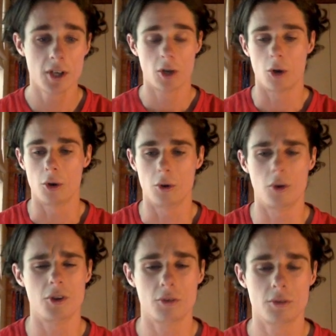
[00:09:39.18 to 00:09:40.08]

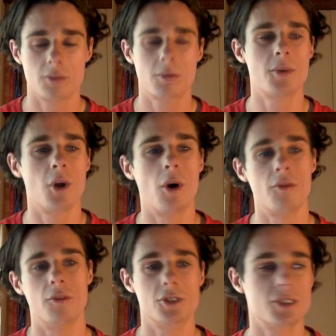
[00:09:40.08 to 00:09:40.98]
Or probably not
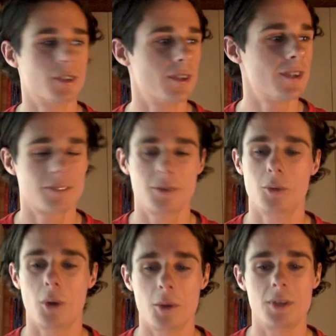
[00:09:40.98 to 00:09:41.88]
unfortunately. We
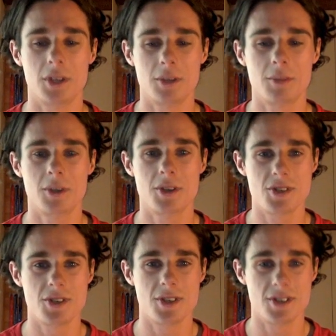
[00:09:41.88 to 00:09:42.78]
want to pick him because
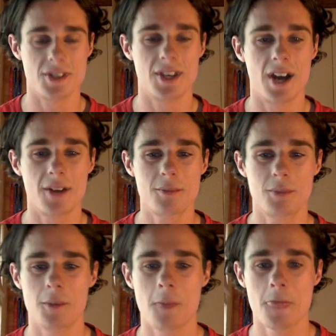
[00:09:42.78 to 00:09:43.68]
he is a gun,
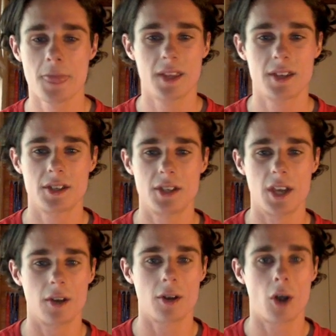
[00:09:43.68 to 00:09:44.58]
but
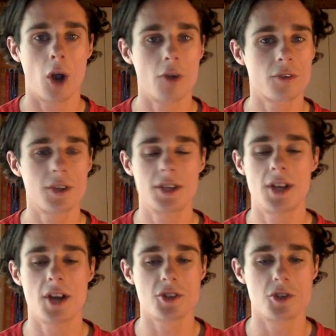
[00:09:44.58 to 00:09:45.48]
yeah, hopefully he
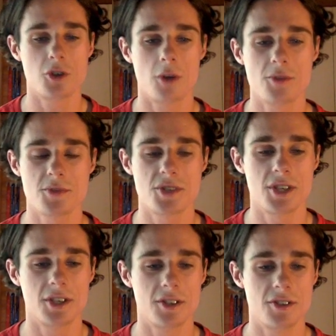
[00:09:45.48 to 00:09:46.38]
doesn't drop some
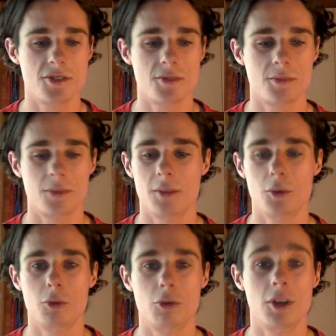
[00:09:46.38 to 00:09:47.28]
stinkers. But
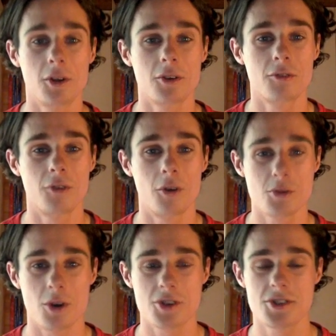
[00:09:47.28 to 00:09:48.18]
I'm really looking forward
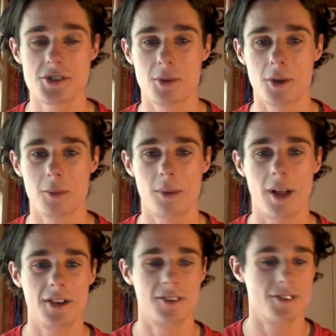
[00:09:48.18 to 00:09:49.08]
to watching this bloke
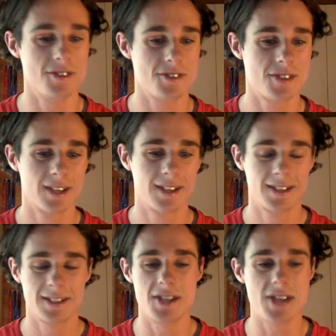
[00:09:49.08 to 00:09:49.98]
play because
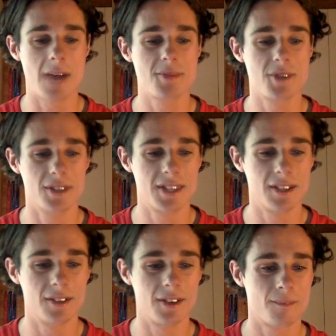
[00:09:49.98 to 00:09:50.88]
he's absolutely
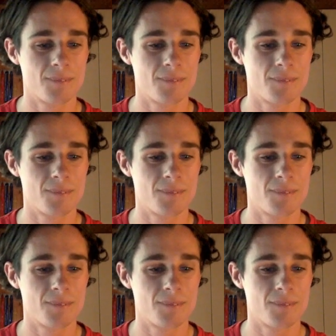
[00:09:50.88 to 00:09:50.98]
killing it.